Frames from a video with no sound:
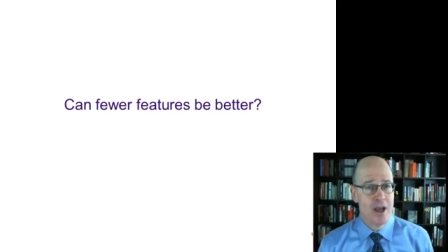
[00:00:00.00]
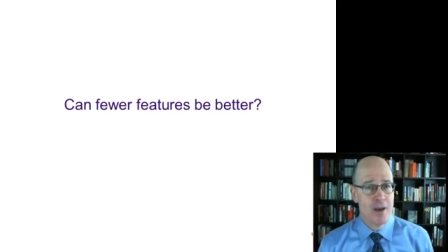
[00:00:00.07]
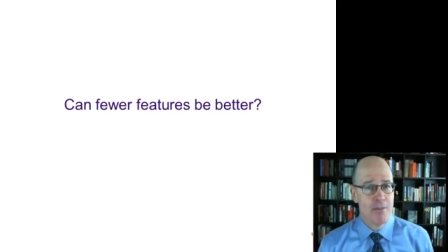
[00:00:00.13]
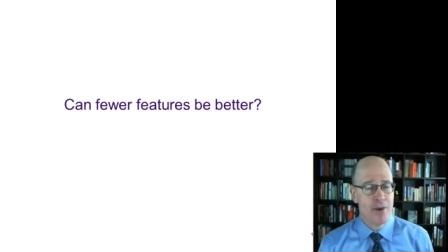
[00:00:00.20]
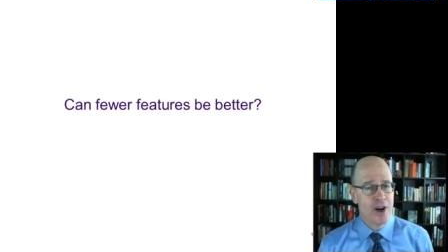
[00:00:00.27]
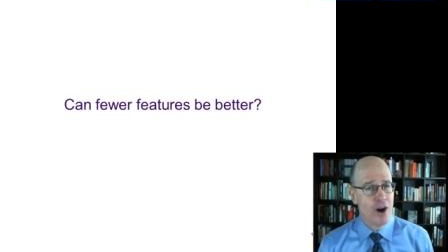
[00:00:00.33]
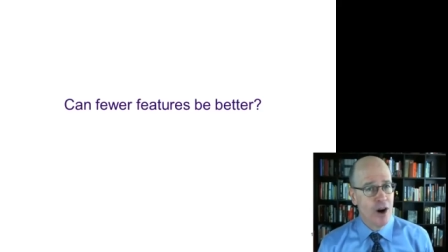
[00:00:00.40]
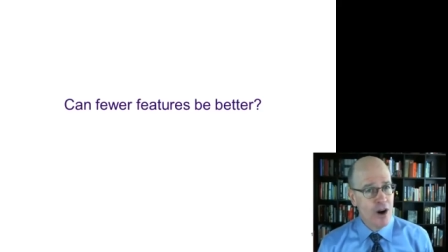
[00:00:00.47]

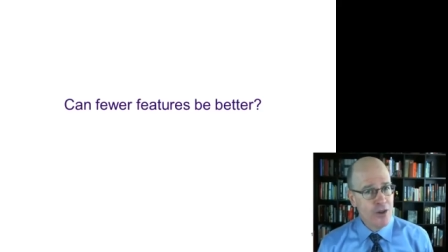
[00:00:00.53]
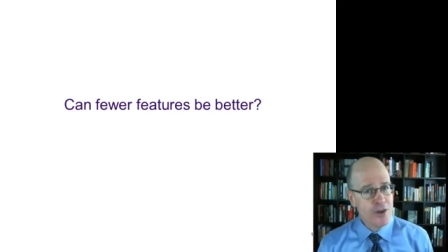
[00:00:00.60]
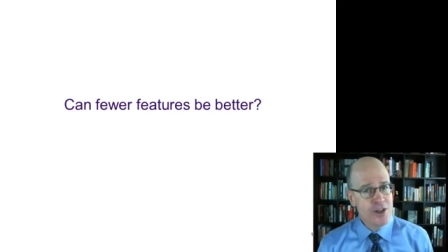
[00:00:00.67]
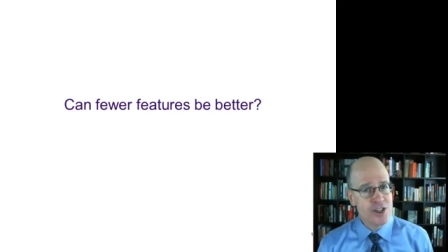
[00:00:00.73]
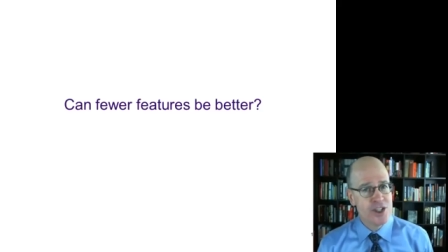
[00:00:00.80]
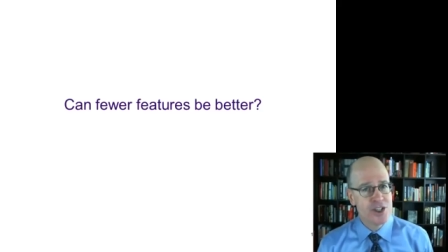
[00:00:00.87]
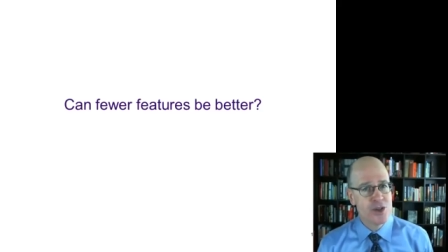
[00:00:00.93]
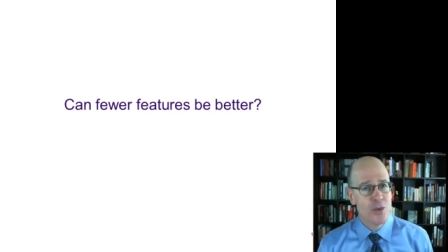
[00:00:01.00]
But are there
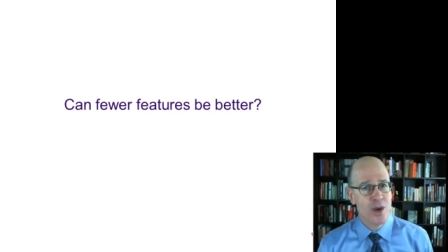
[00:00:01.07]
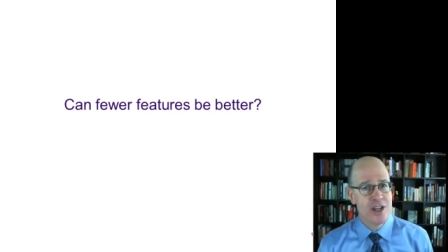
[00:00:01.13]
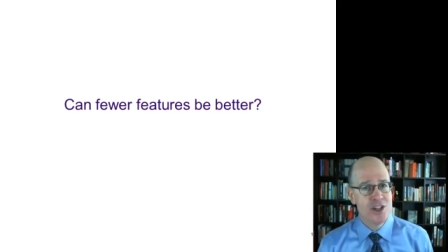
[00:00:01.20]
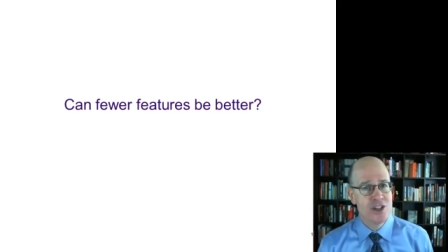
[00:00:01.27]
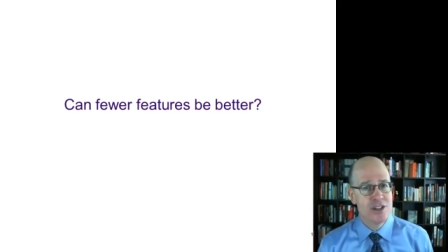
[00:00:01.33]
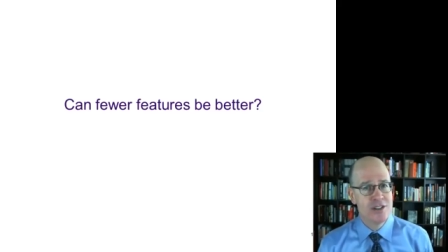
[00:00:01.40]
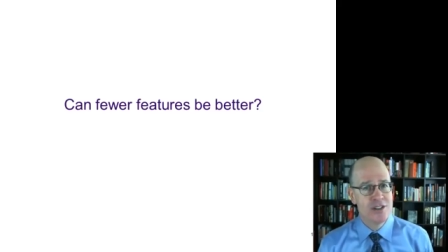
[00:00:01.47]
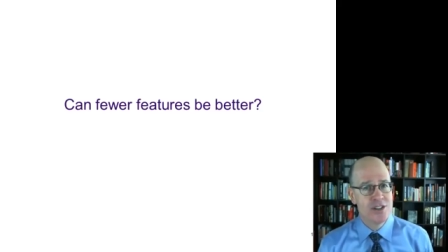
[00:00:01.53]

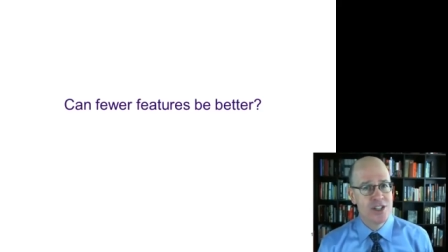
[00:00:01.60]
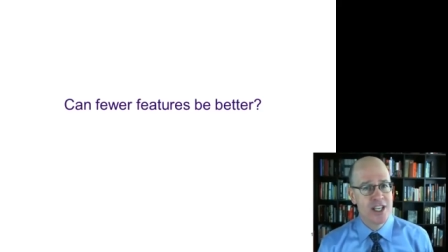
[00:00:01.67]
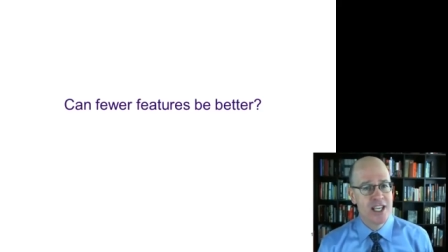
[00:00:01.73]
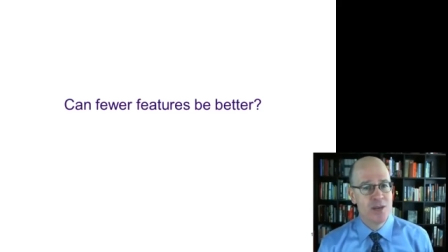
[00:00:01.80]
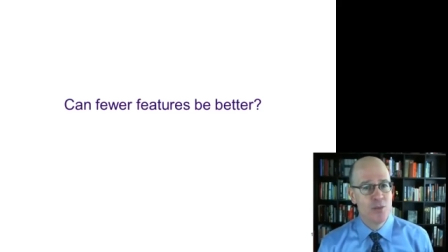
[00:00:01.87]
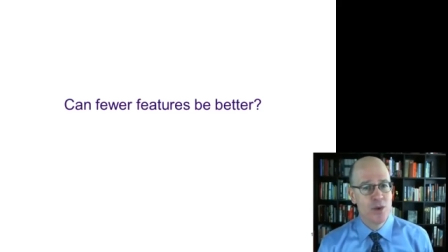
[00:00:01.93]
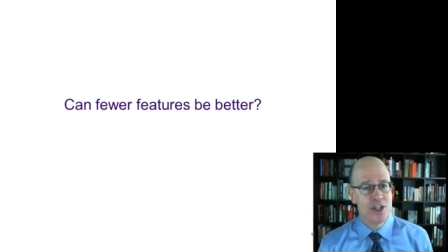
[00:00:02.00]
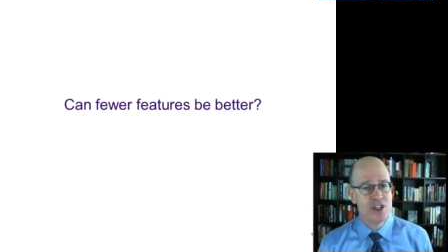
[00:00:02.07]
situations
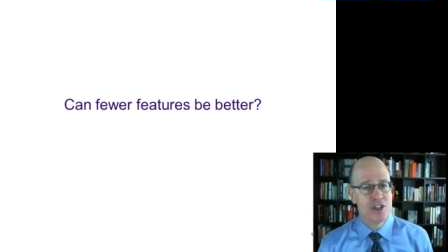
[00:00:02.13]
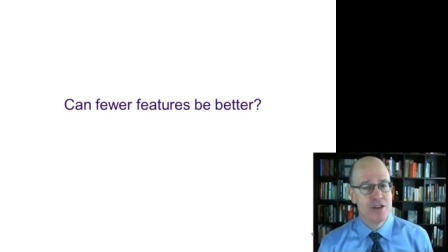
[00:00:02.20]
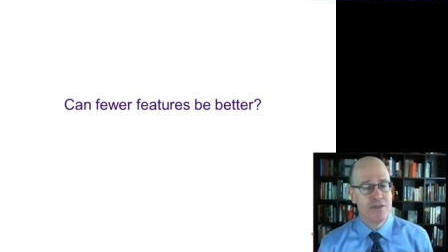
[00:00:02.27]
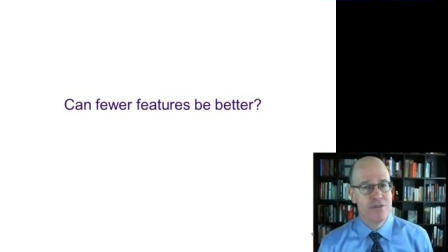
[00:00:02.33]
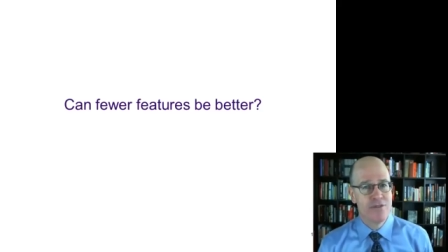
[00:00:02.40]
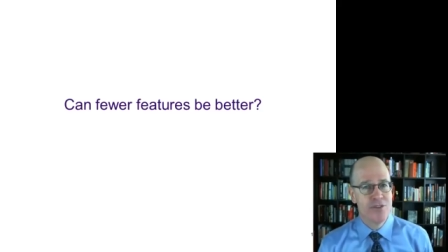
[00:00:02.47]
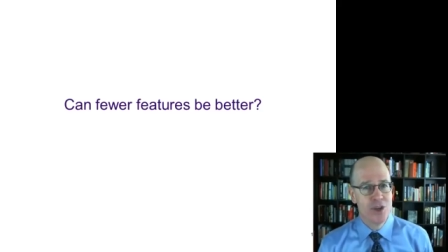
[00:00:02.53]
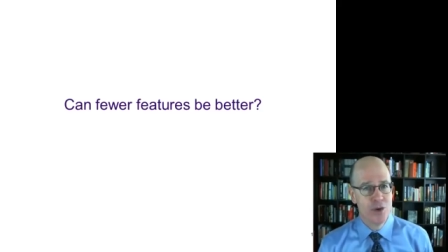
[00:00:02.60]
in which
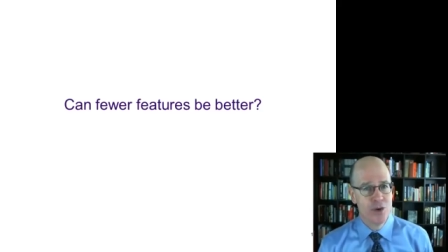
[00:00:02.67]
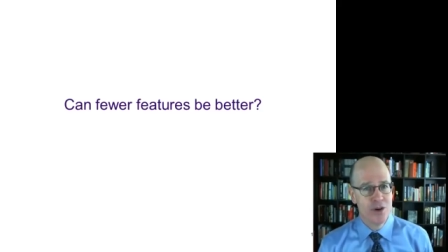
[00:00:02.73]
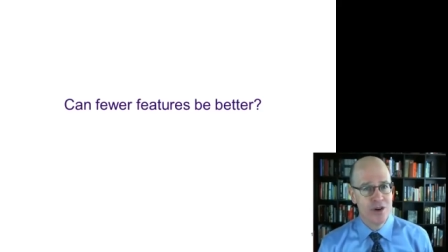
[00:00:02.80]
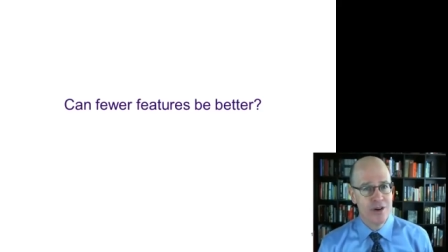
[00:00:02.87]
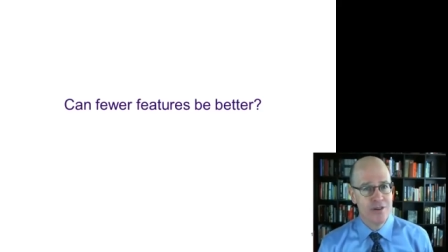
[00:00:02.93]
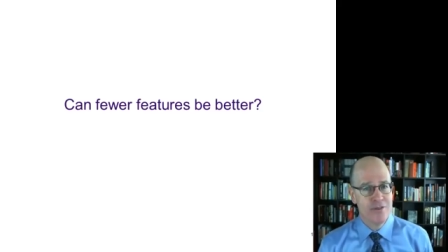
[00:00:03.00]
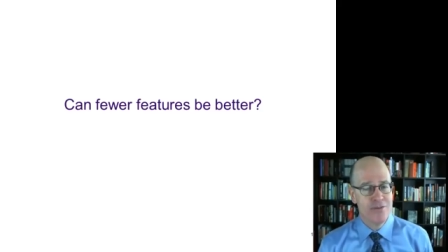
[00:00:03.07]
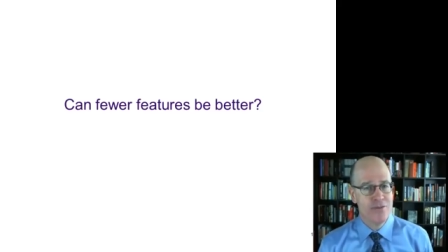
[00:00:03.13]

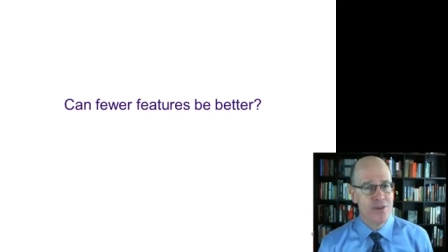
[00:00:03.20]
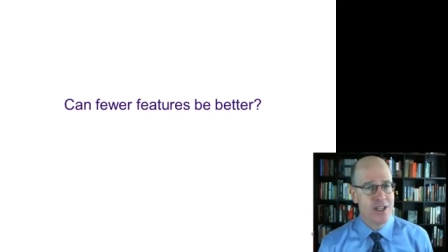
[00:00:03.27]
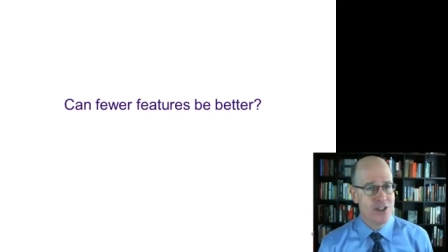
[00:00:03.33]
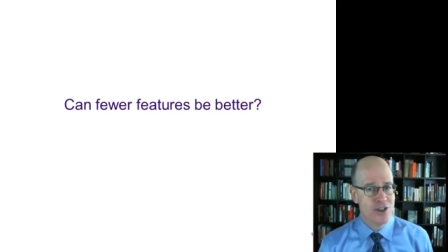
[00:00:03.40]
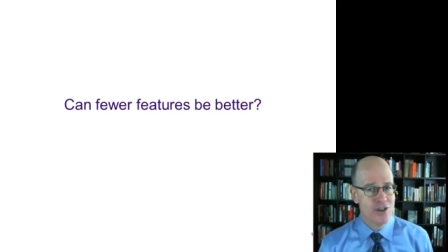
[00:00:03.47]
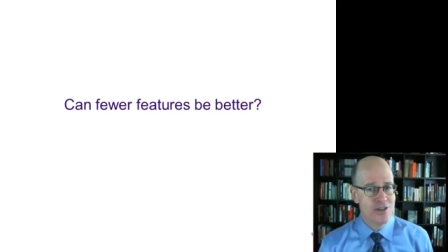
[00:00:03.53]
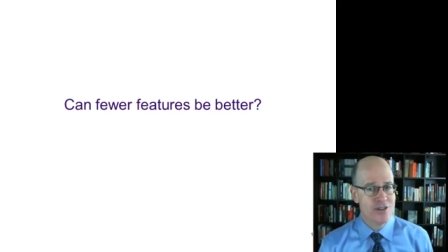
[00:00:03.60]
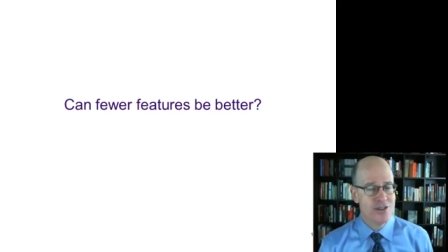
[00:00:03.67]
fewer
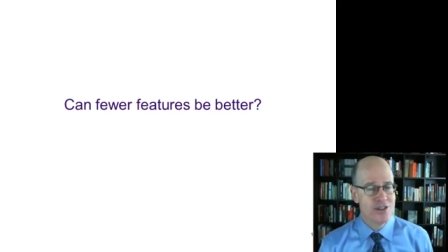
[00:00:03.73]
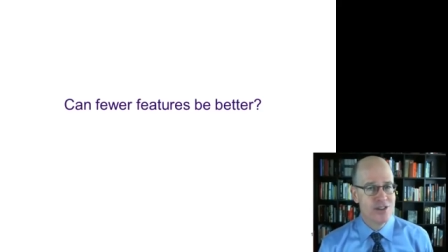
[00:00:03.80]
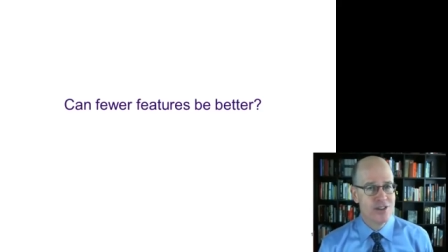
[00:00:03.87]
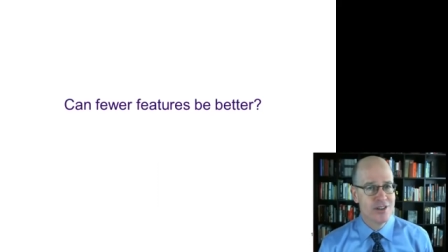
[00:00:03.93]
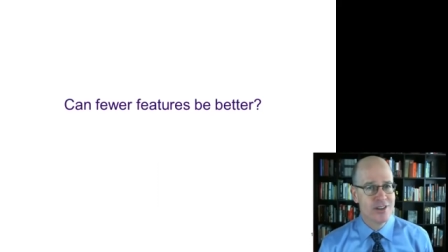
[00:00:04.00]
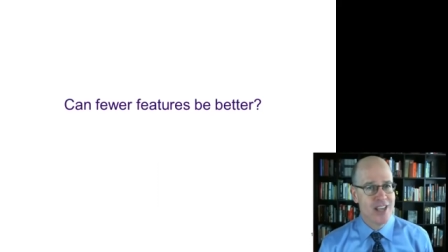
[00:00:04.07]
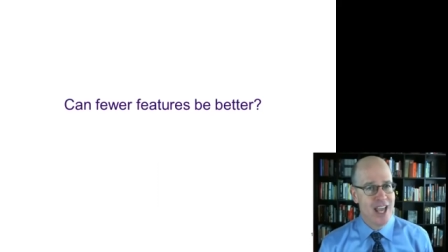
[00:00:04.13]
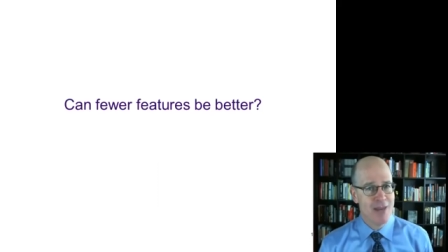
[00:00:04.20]
features
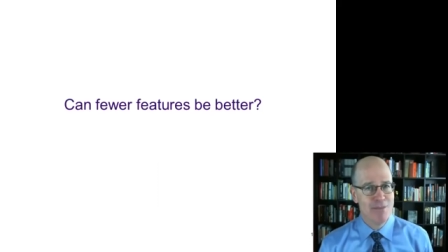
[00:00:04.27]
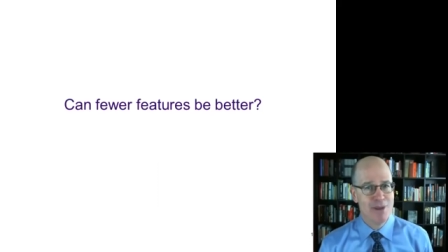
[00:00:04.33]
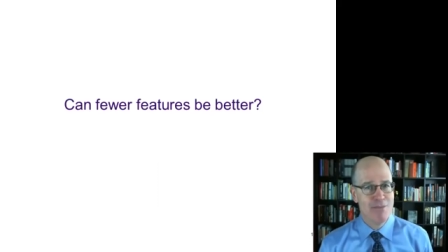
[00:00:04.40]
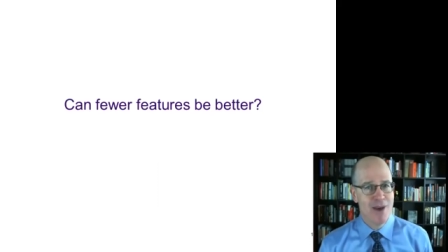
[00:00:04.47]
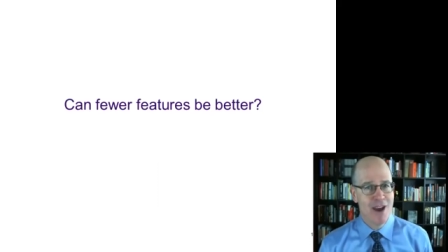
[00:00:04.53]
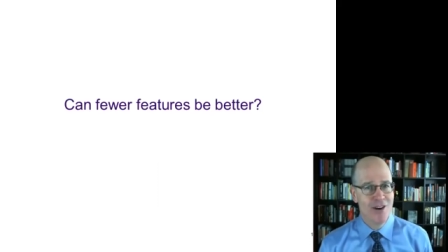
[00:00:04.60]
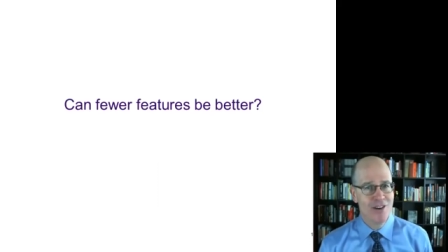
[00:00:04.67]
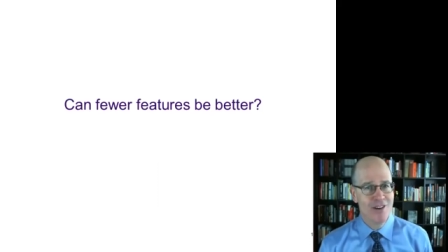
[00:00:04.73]
can be
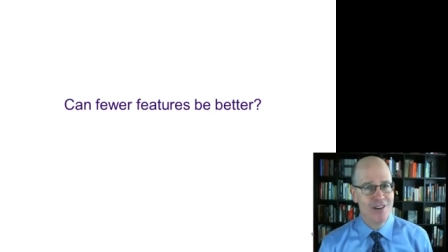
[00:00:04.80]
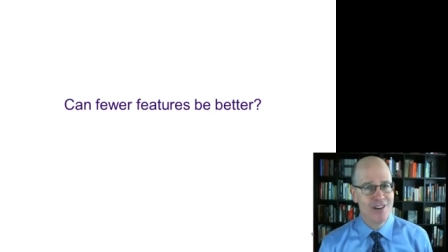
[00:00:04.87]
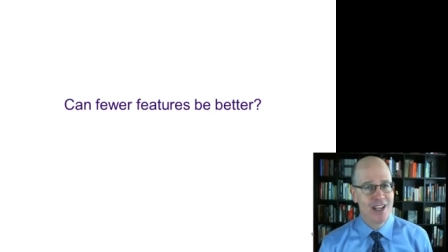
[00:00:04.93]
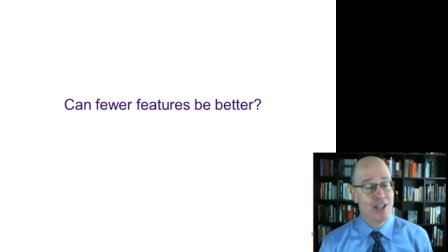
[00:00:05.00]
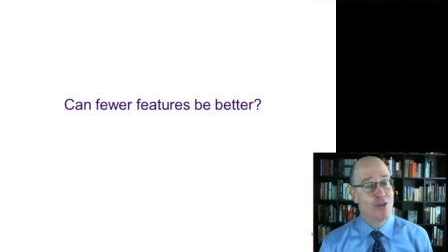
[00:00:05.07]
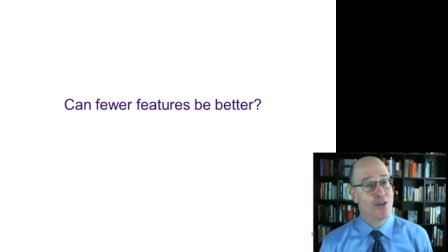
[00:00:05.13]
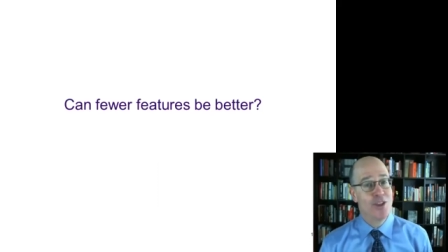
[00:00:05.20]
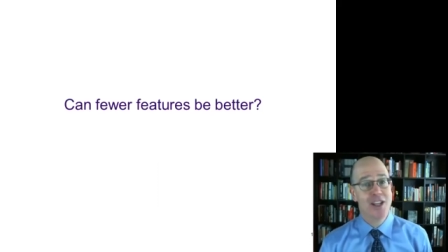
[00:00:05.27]
better? Can
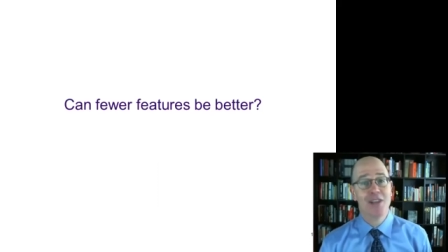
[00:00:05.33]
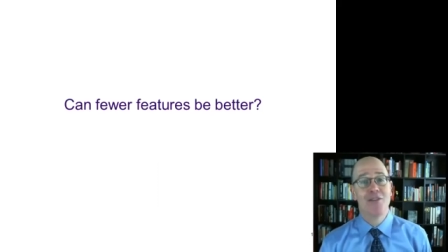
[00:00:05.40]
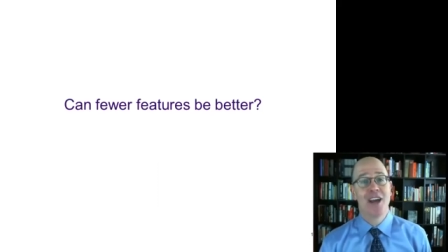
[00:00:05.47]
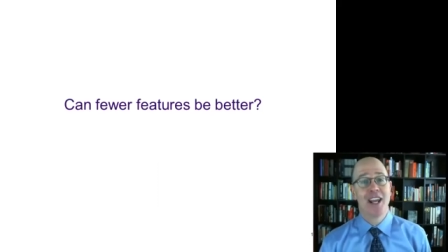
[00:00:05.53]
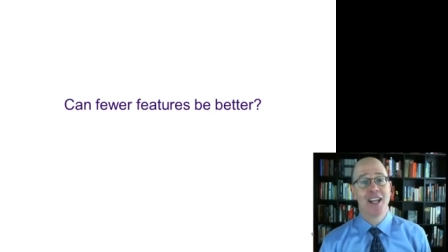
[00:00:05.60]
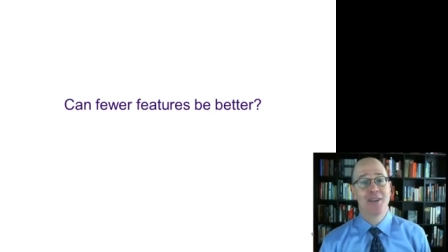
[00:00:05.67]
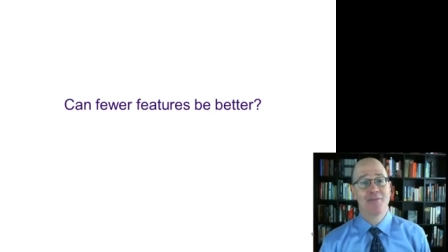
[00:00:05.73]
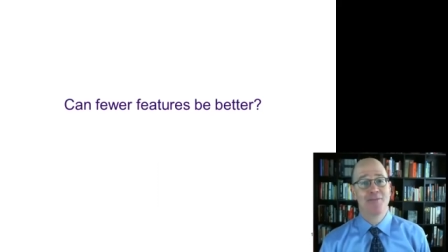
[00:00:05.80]
you think of any?